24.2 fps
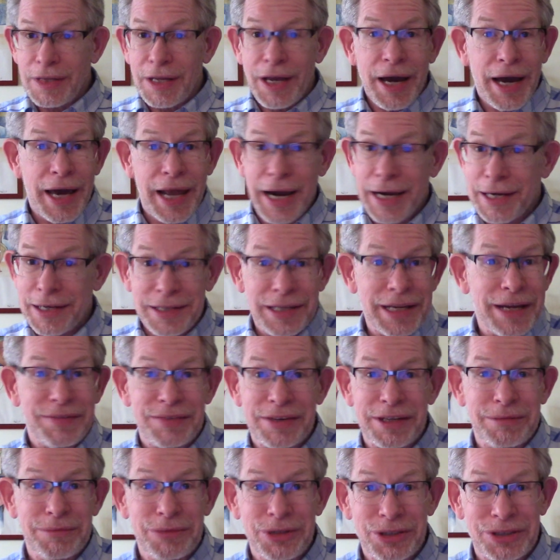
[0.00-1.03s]
And I didn't have
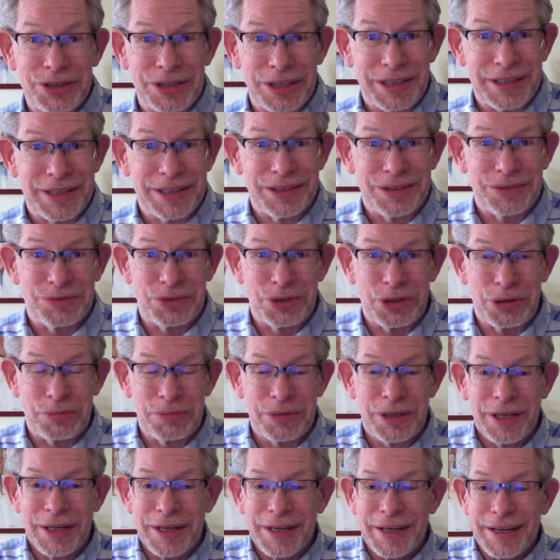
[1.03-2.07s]
any music in the
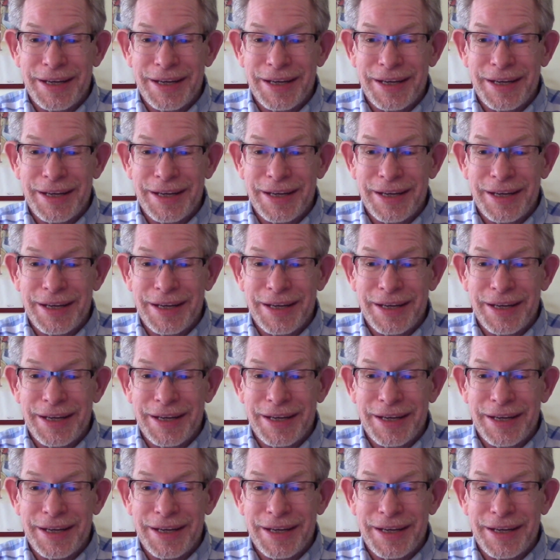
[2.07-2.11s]
room,